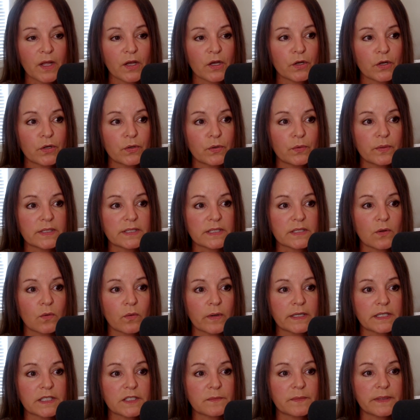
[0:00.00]
who is
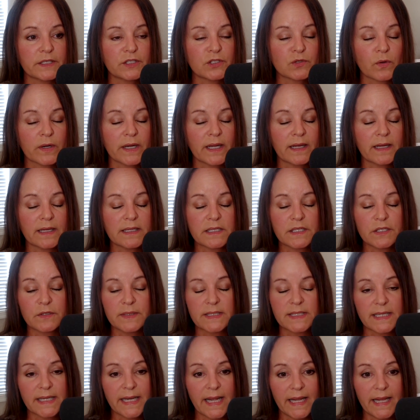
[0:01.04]
going to be joining us, who
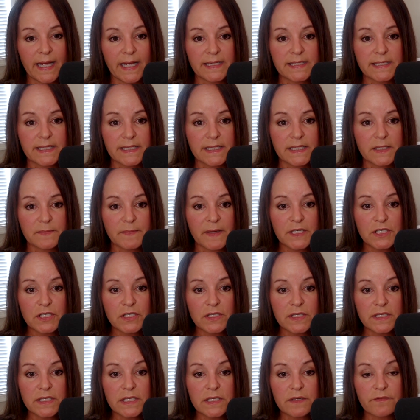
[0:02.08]
is an AAC
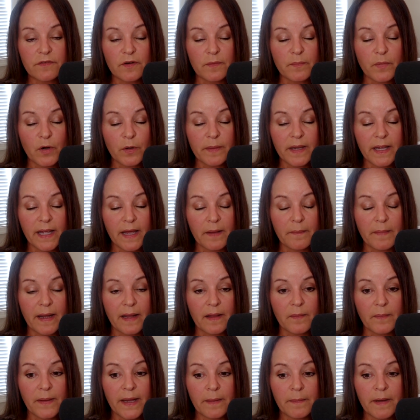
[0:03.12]
specialist from Birmingham,
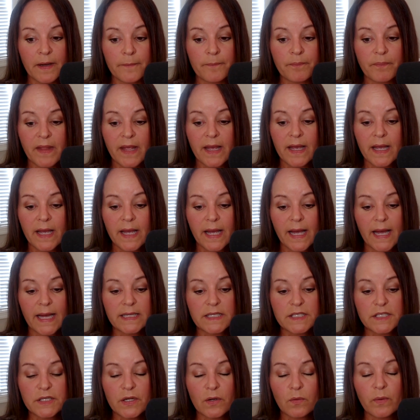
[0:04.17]
Alabama. And
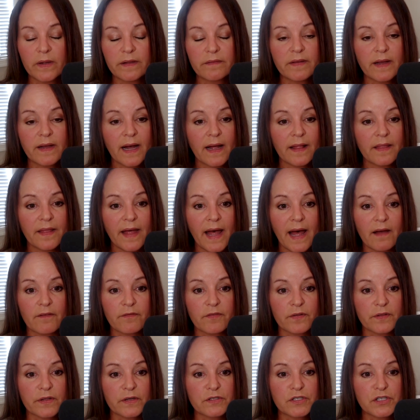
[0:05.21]
so we've got that for
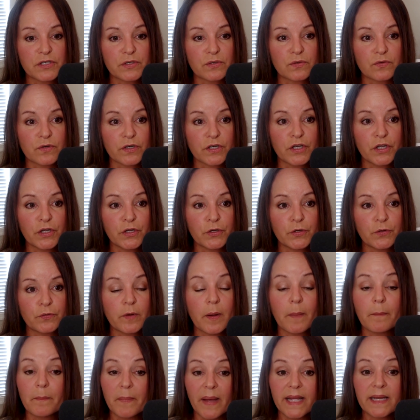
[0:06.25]
those children who
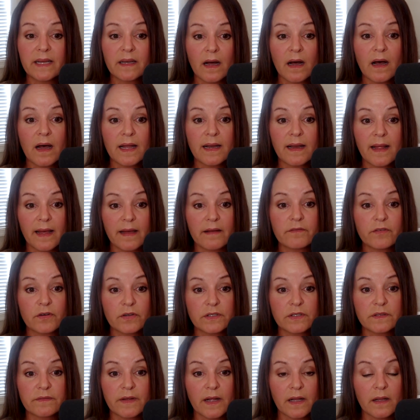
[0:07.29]
may not ever
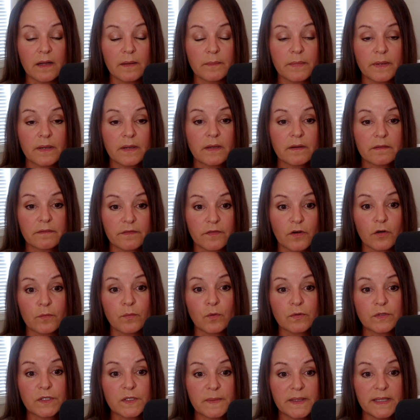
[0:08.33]
develop
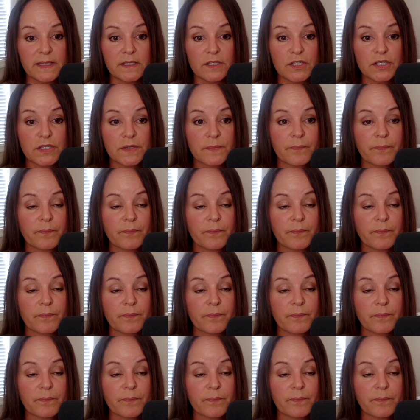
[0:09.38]
verbal speech.